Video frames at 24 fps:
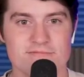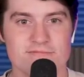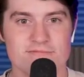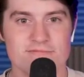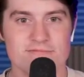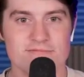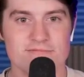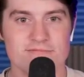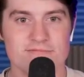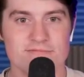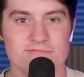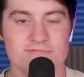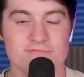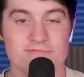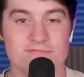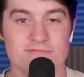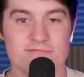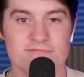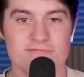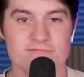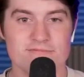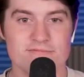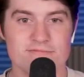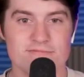
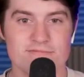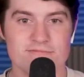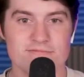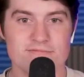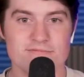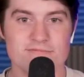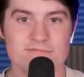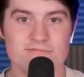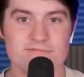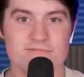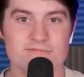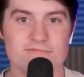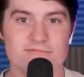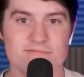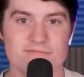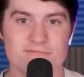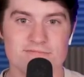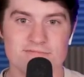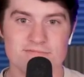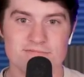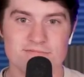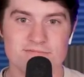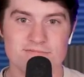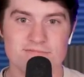
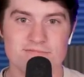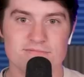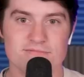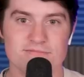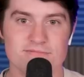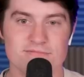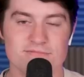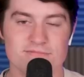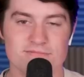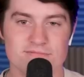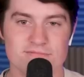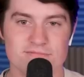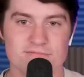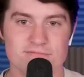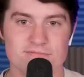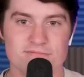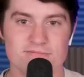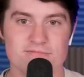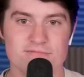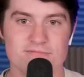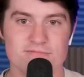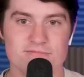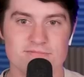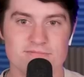
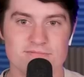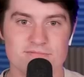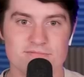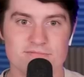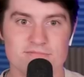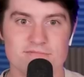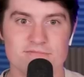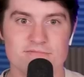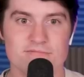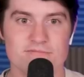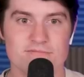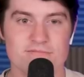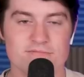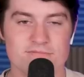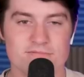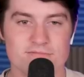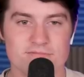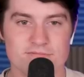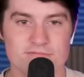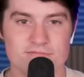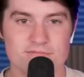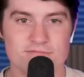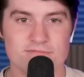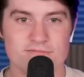
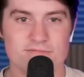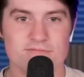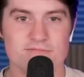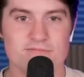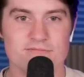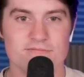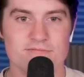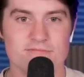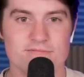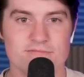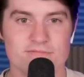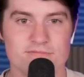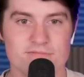The person shown says nothing.